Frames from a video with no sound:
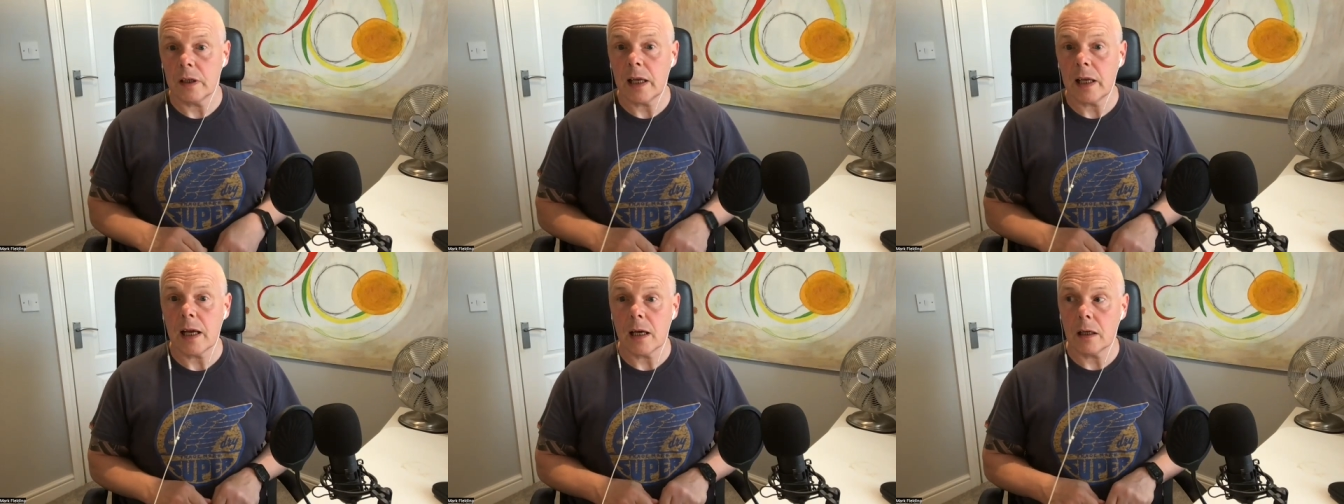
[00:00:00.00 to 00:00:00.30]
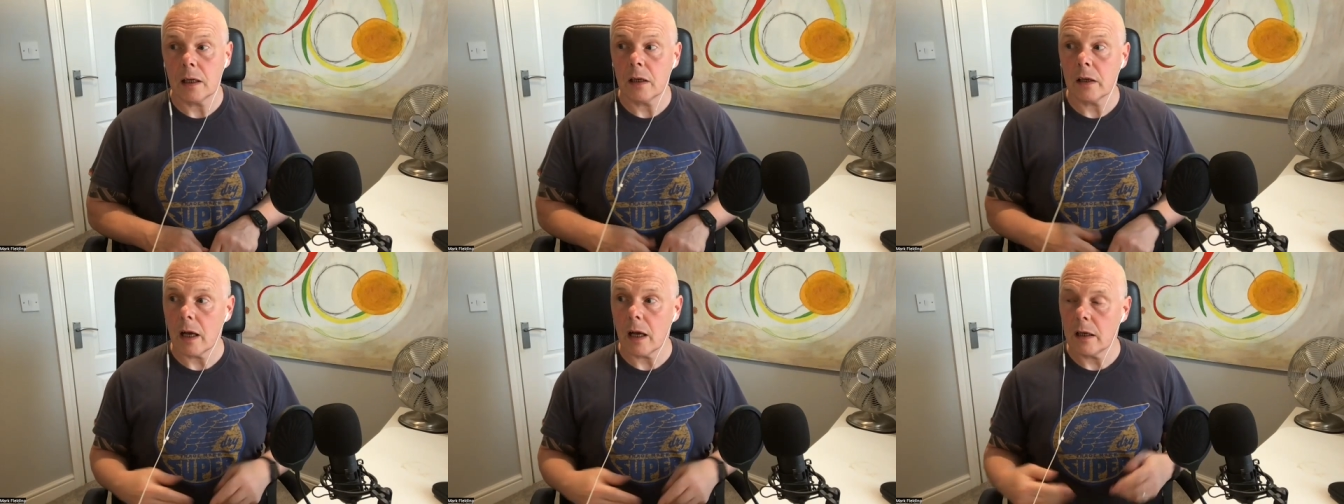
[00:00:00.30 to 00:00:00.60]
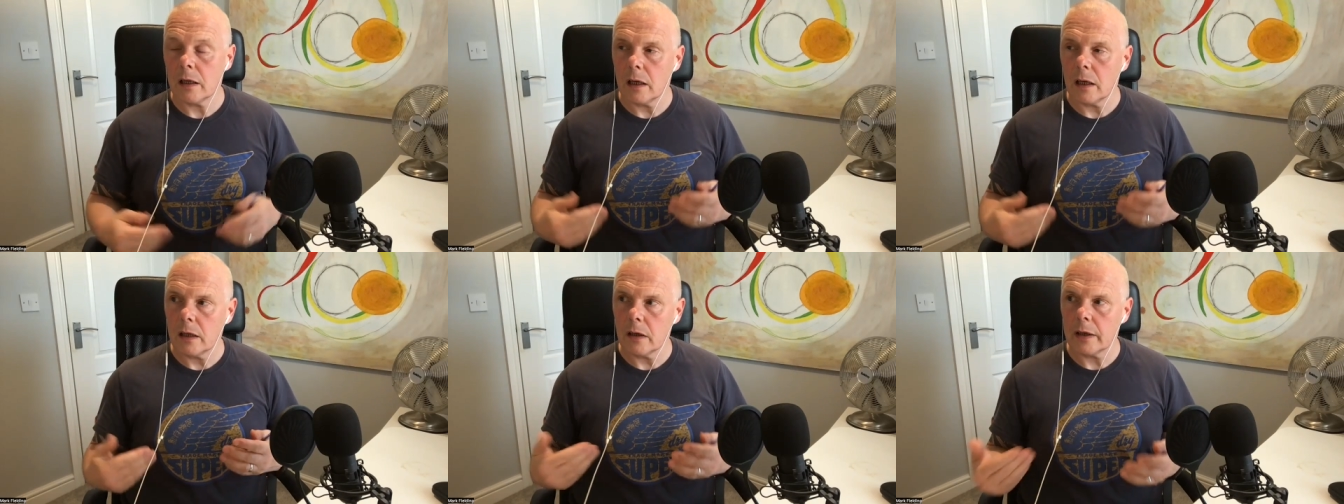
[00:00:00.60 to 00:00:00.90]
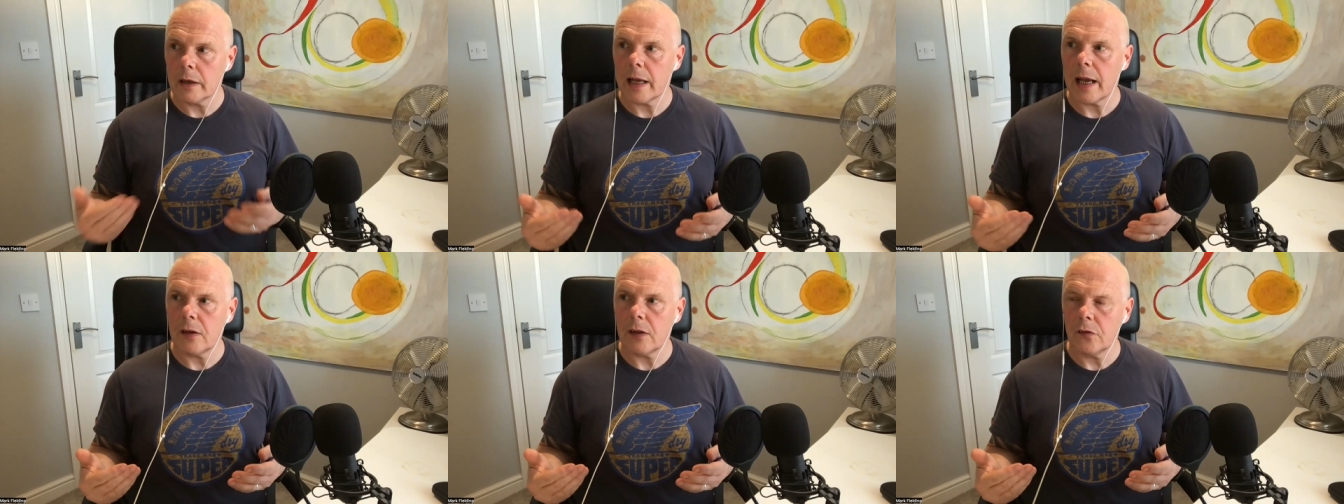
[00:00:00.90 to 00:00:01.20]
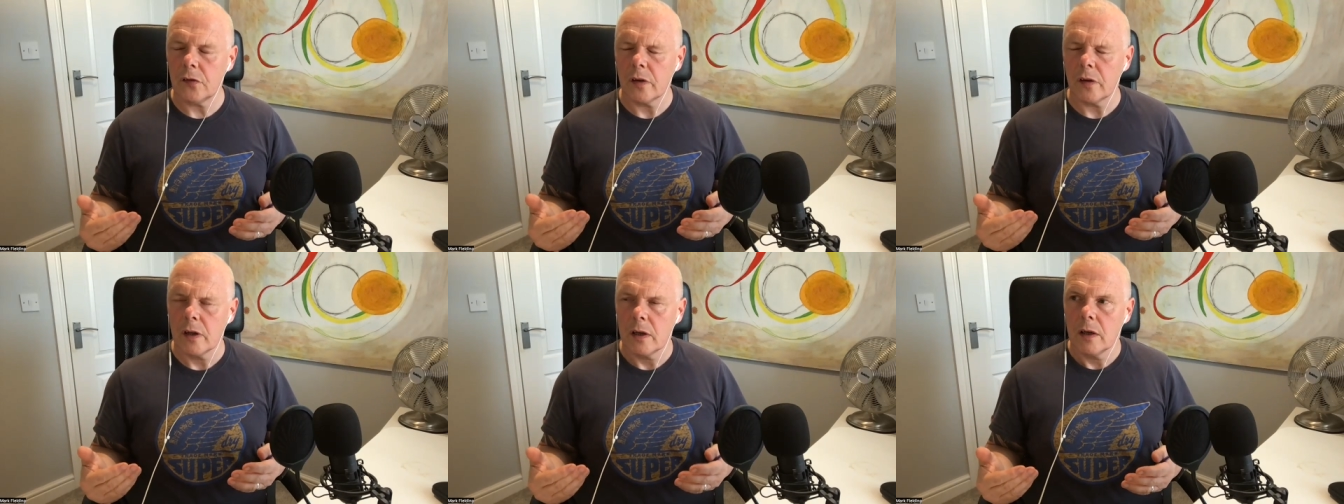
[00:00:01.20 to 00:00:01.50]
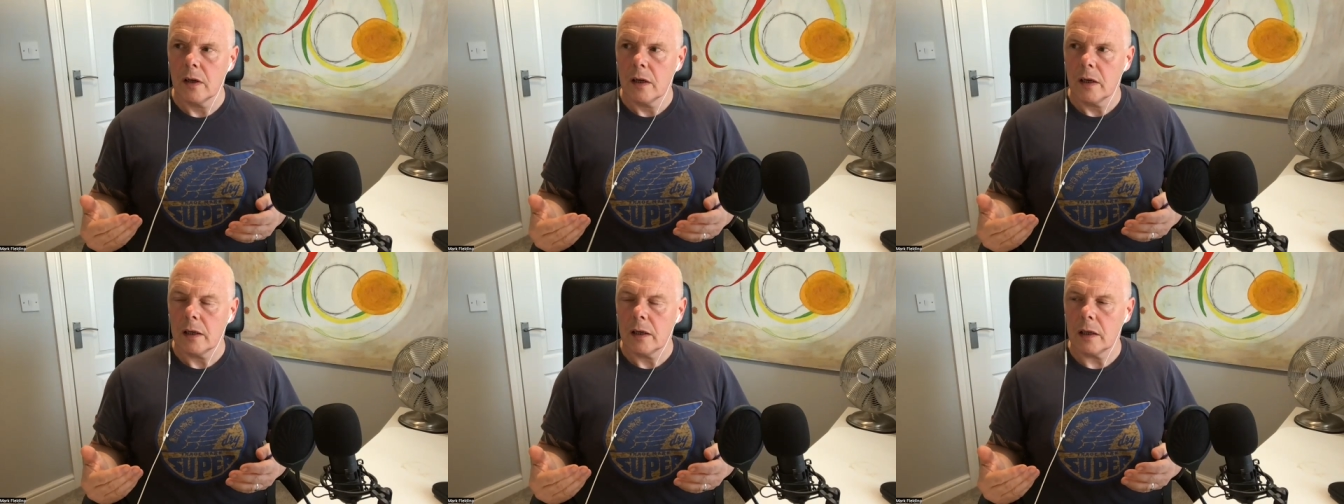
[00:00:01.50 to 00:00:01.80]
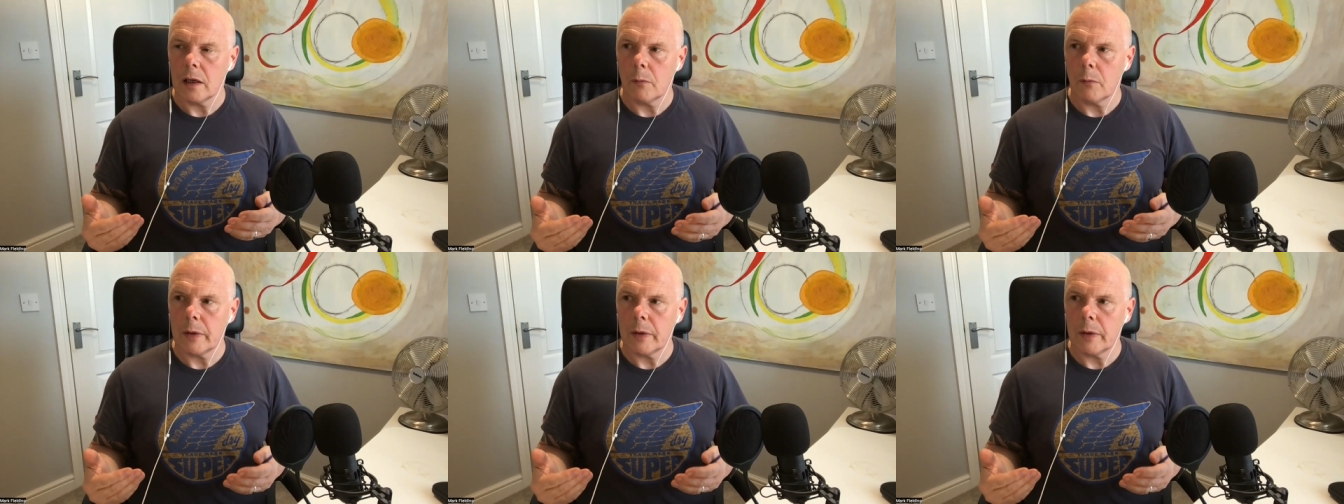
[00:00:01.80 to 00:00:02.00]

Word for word: Yeah, and I and I guess you know,